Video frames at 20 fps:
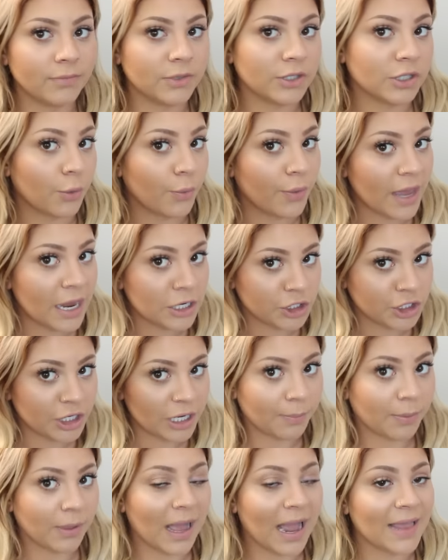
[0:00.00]
So then she
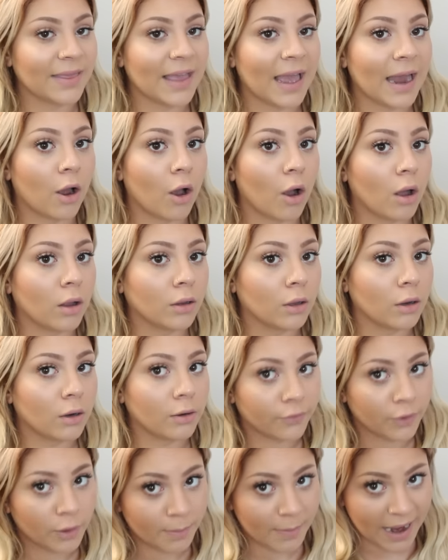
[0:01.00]
applied that all
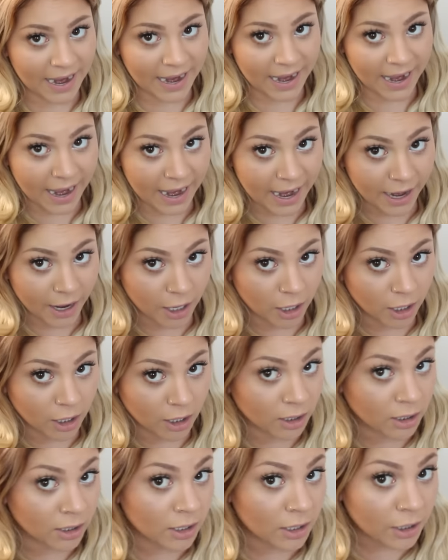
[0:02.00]
over my
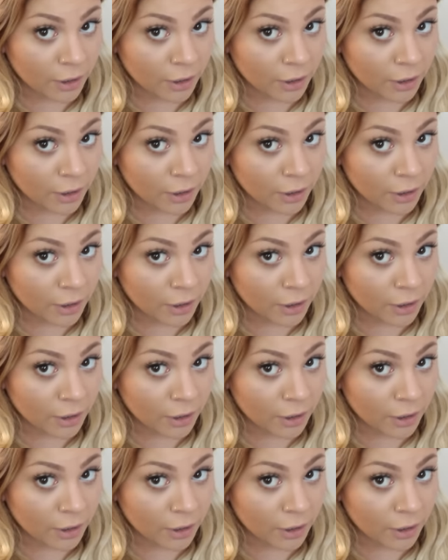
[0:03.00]
hair